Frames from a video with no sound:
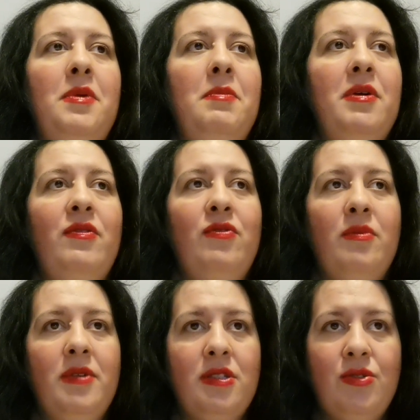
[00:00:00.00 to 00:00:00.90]
people
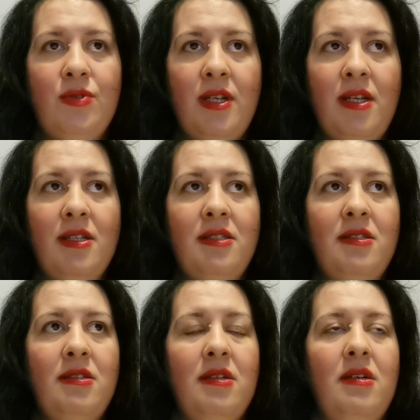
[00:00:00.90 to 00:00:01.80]
from the
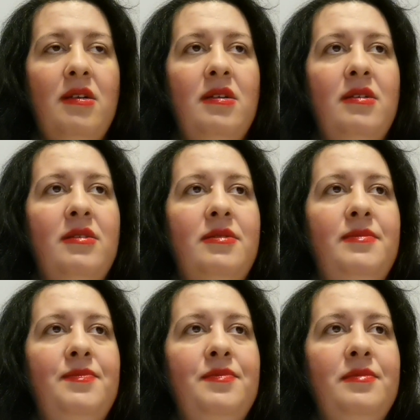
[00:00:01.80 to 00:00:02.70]
streets,
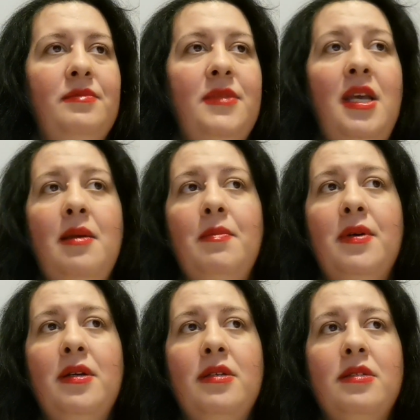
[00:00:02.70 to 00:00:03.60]

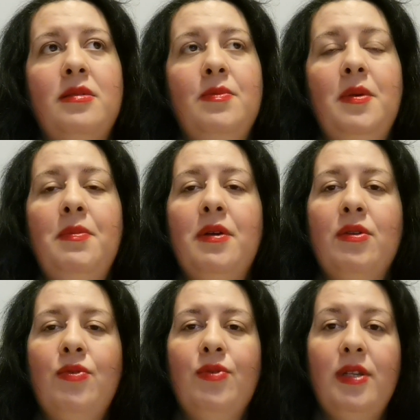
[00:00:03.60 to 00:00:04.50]
neighbors,
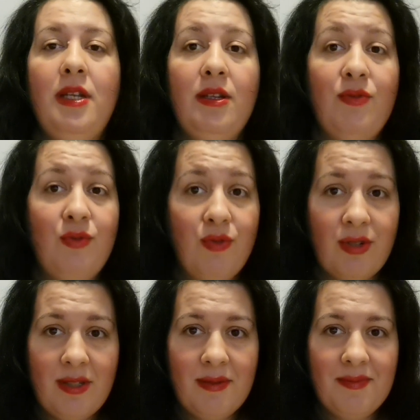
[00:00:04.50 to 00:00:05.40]
people who need
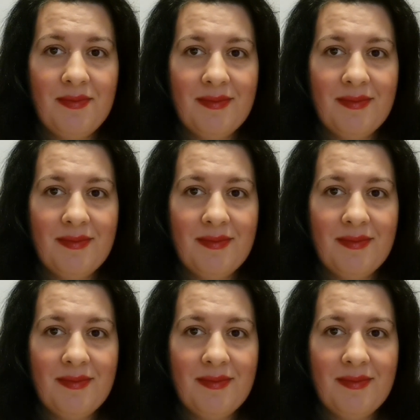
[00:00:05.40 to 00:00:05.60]
food.